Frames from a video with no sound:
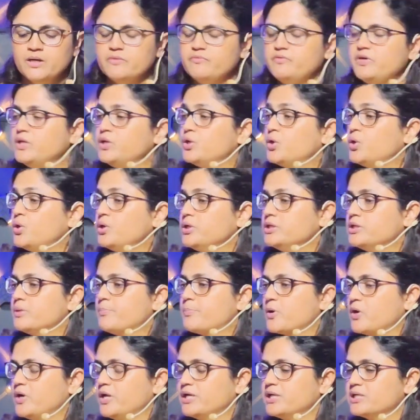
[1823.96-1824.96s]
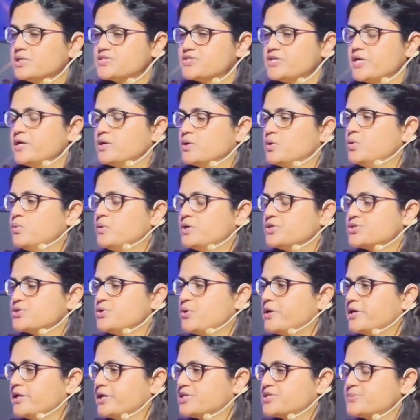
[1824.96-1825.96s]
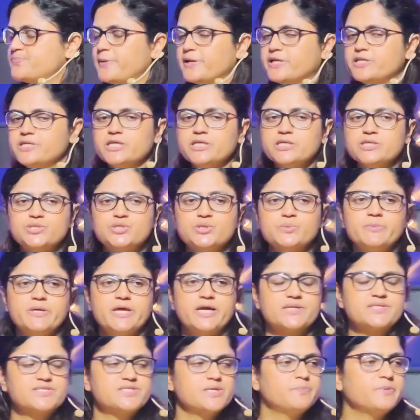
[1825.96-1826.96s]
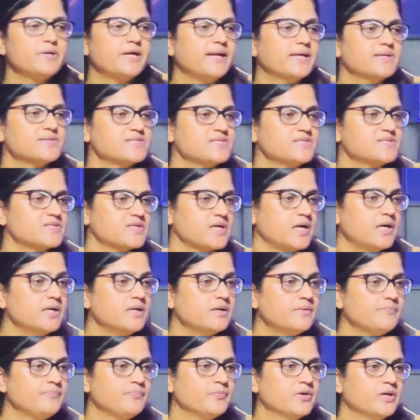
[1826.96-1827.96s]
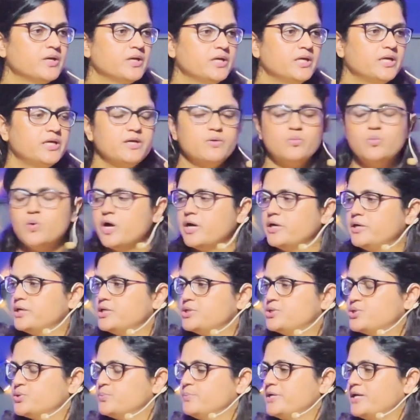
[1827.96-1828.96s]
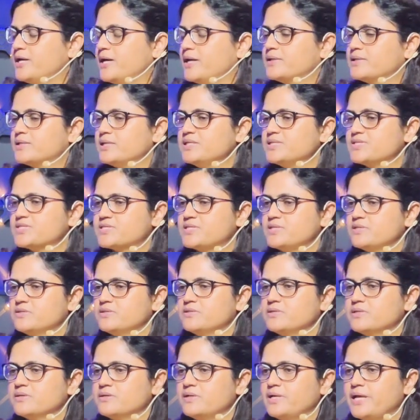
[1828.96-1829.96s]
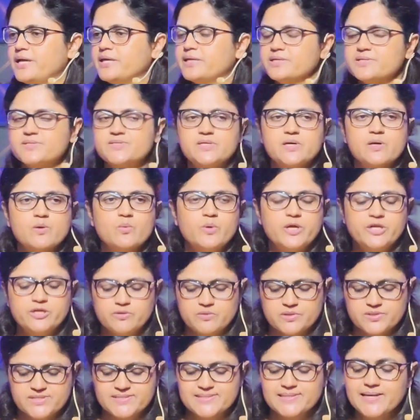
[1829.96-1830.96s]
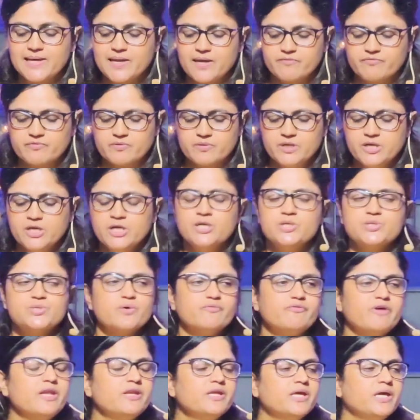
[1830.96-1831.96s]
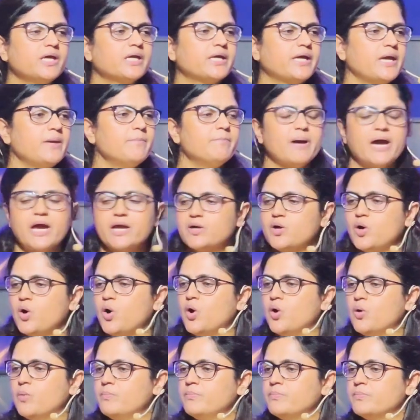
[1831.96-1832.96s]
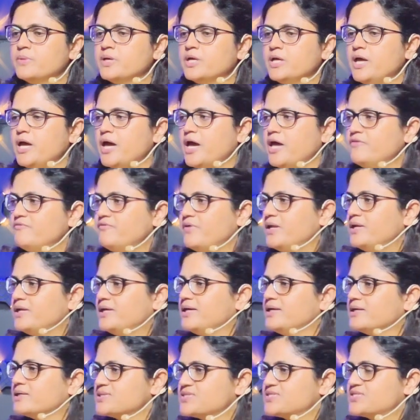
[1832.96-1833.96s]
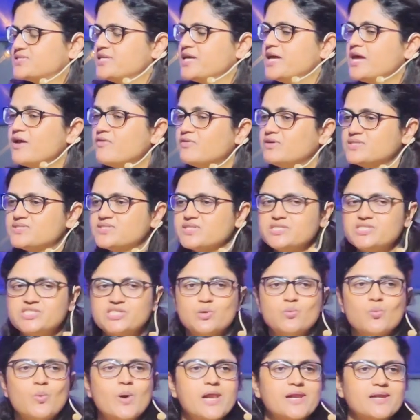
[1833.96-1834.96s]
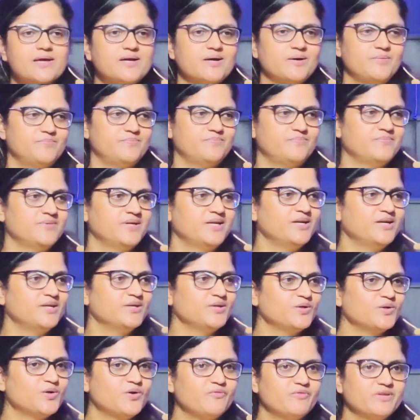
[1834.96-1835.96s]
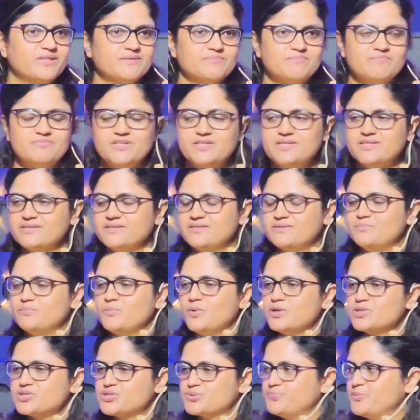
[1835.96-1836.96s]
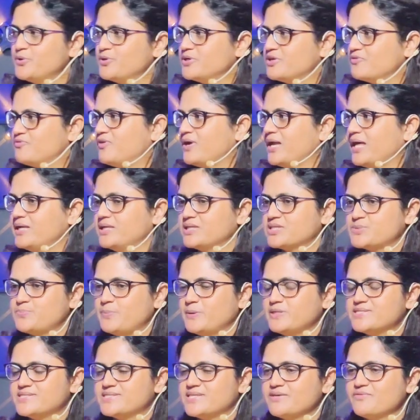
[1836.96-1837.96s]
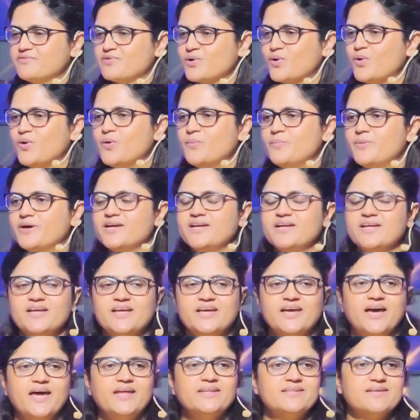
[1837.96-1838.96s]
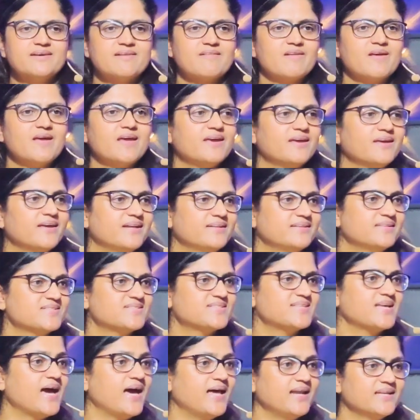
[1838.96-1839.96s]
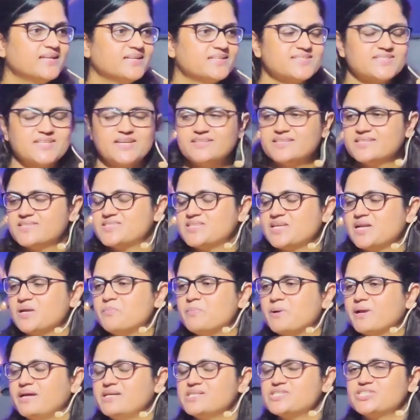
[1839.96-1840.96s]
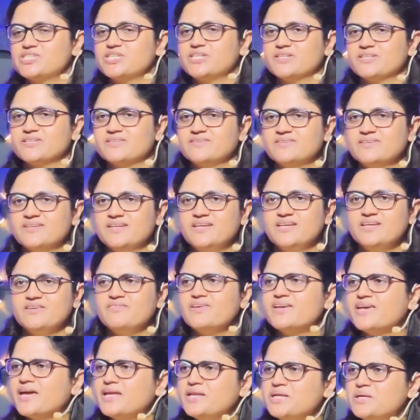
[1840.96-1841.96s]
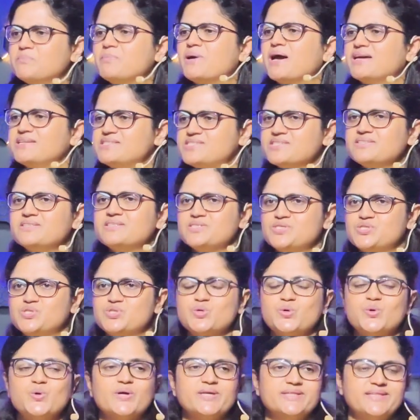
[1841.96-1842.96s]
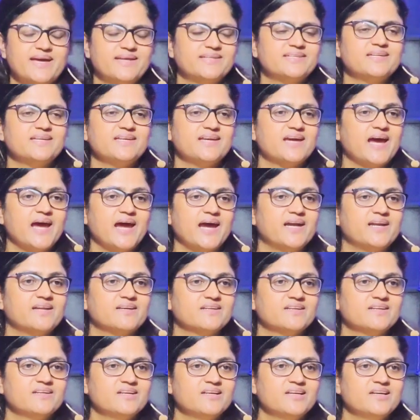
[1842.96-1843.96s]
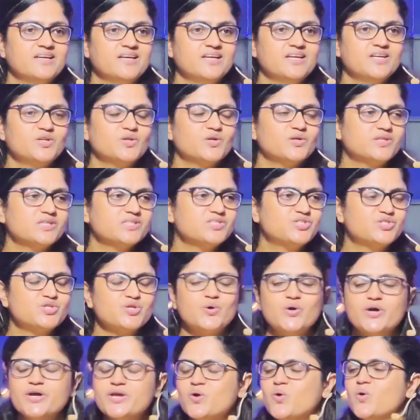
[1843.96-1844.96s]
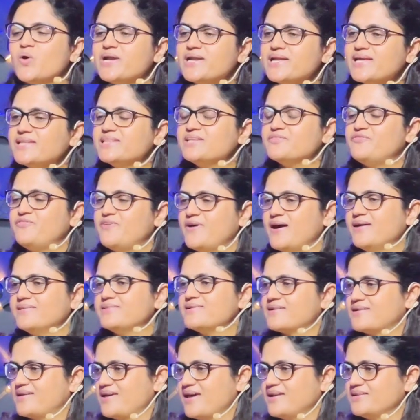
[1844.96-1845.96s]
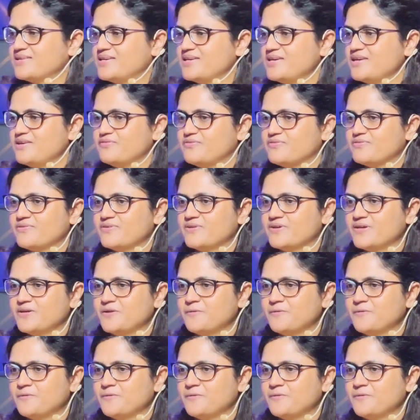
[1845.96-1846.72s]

We know the prodigal son who was not expecting to be accepted as a son. He wanted to be at least like a servant or slave. So when he came back home and when he received such a welcome, you know, with the most beautiful and expensive robe and the ring and the sandals and the celebration, we can imagine the joy that he had. You know, the joy only the father can give.